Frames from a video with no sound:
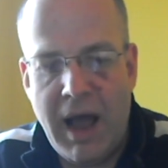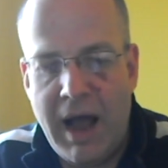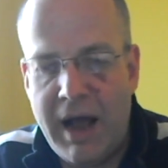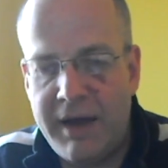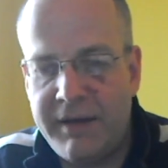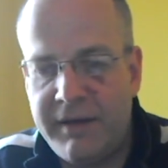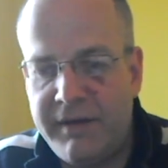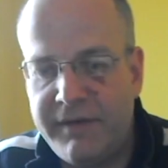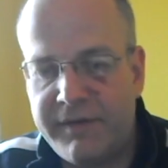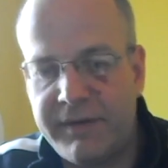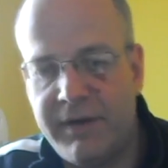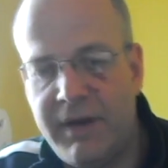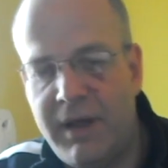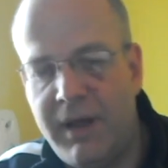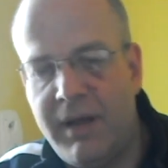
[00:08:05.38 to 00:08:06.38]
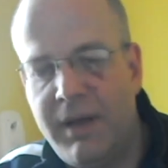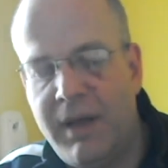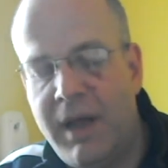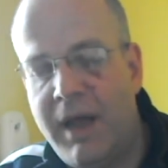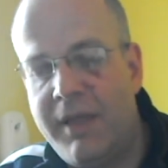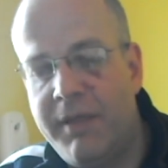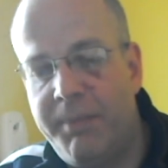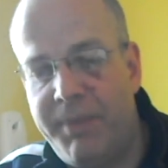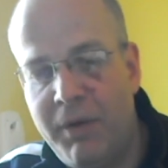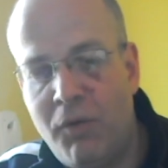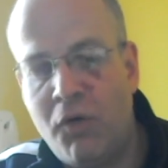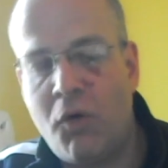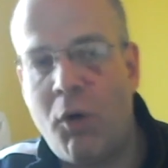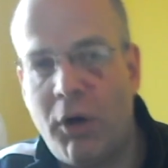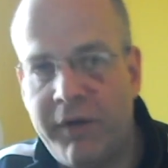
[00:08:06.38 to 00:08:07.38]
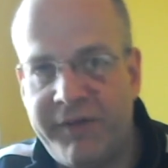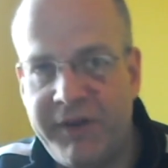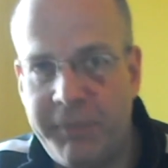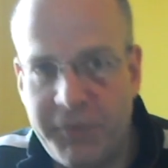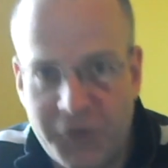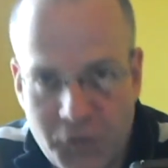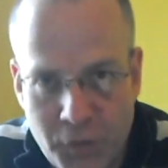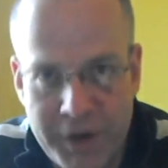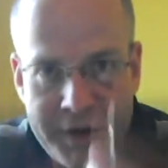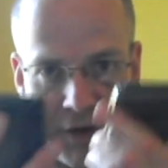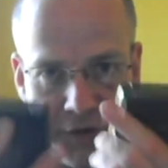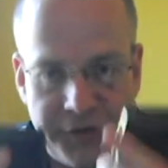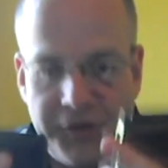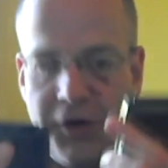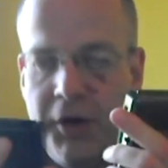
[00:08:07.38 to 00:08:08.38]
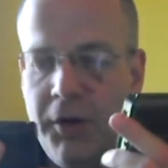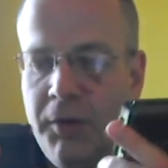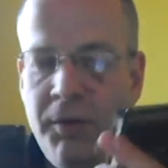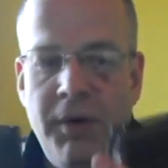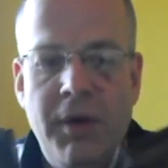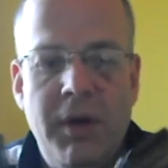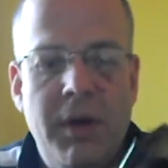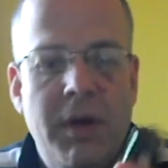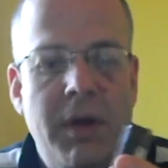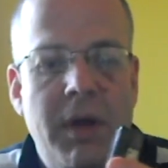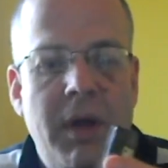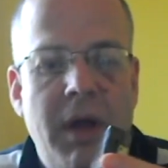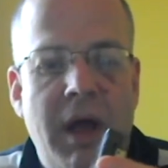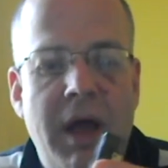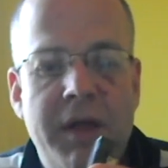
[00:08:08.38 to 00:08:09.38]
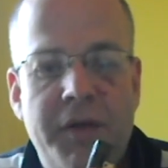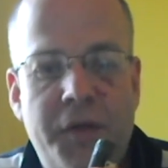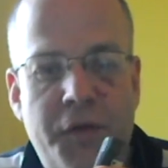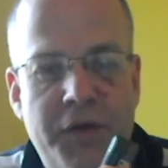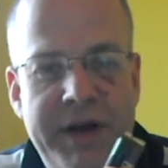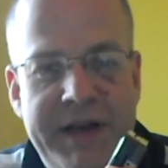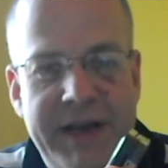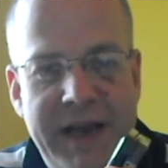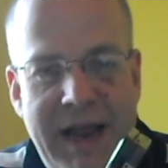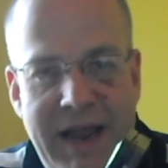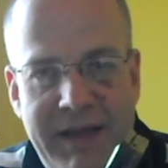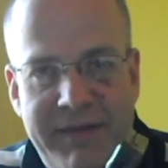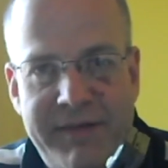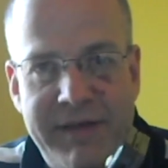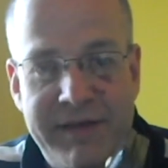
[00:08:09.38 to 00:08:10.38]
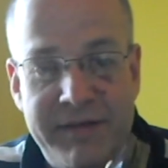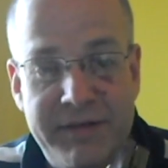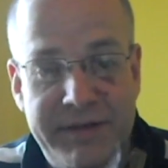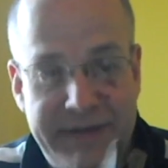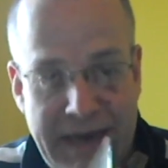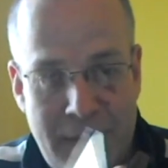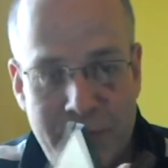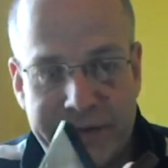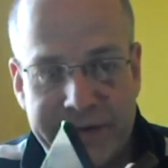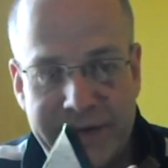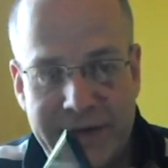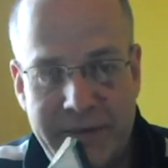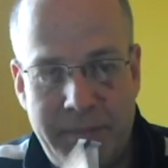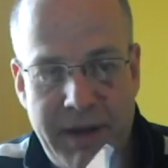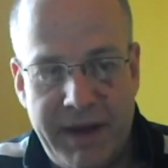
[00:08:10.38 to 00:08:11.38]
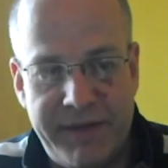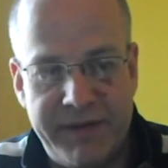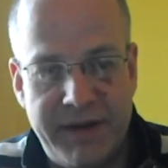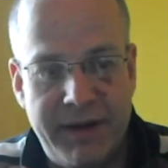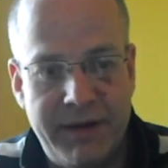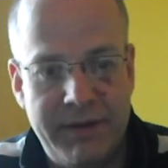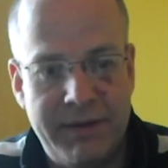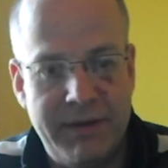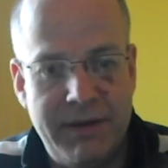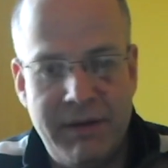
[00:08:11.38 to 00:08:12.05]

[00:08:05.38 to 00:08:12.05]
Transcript: And the build quality between the two, the 3DS is undoubtedly better.